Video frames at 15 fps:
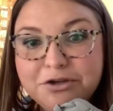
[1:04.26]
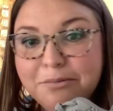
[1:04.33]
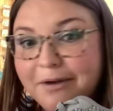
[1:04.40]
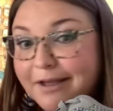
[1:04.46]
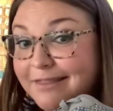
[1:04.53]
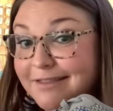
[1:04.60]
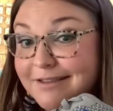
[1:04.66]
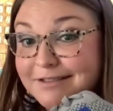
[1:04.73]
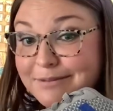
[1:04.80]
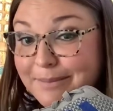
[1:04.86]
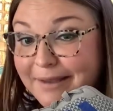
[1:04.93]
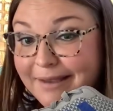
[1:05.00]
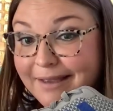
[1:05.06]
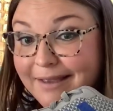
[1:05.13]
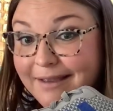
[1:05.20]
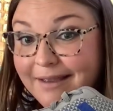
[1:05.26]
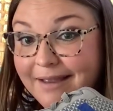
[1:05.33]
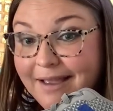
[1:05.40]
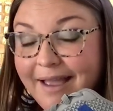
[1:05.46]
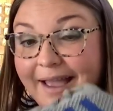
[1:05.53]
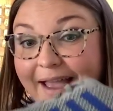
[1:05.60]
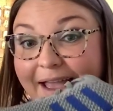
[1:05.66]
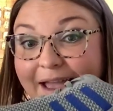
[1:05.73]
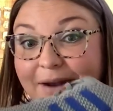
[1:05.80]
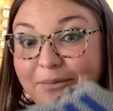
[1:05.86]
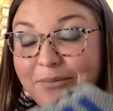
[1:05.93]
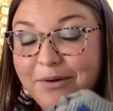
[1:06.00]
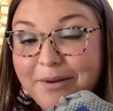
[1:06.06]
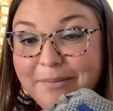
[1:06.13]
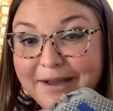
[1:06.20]
might this be, and
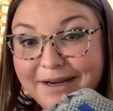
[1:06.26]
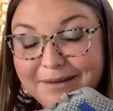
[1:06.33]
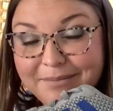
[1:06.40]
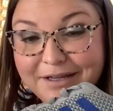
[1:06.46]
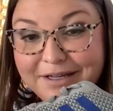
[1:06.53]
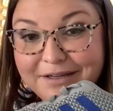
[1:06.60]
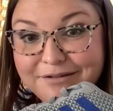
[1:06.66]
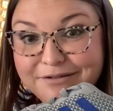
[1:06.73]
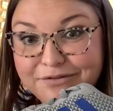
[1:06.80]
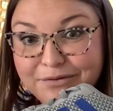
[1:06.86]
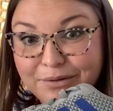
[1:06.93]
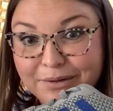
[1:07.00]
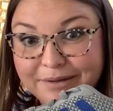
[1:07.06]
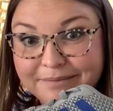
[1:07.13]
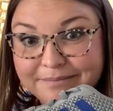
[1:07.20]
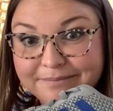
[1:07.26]
what might it be used for?